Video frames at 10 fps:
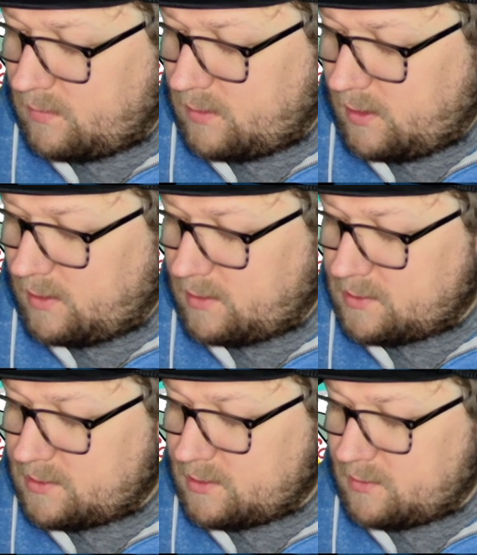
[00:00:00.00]
like
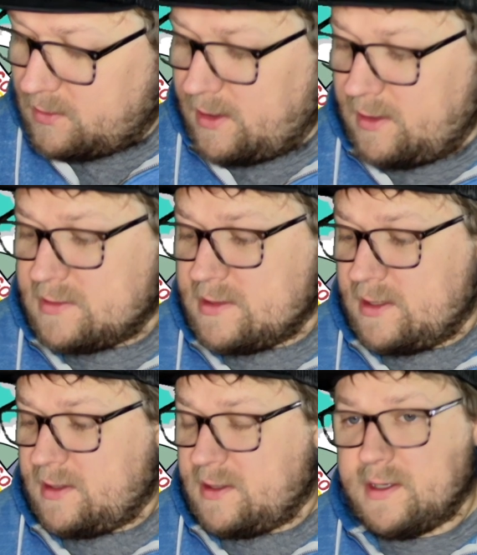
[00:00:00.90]
so. It kind of looks
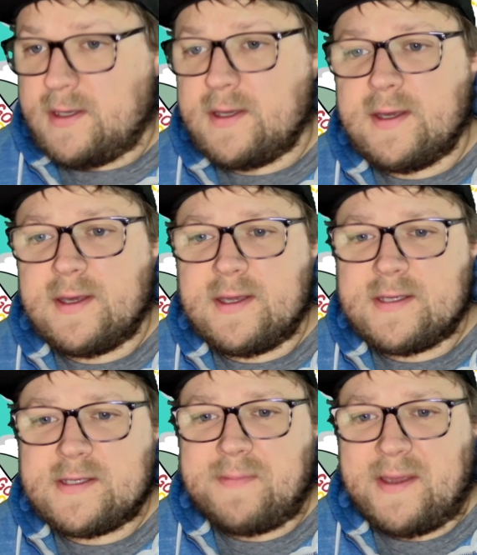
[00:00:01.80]
like the
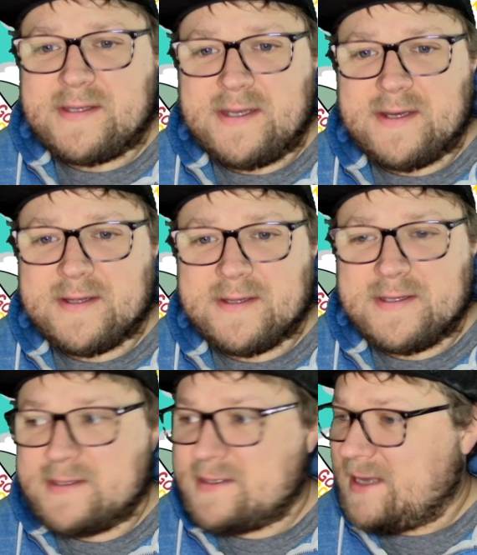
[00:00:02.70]
Space Needle
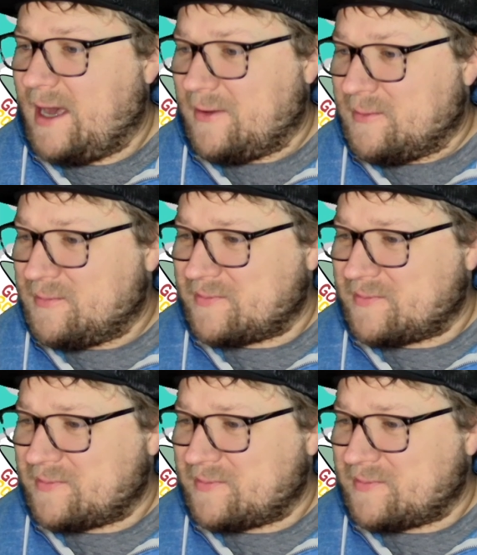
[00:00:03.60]
in Seattle.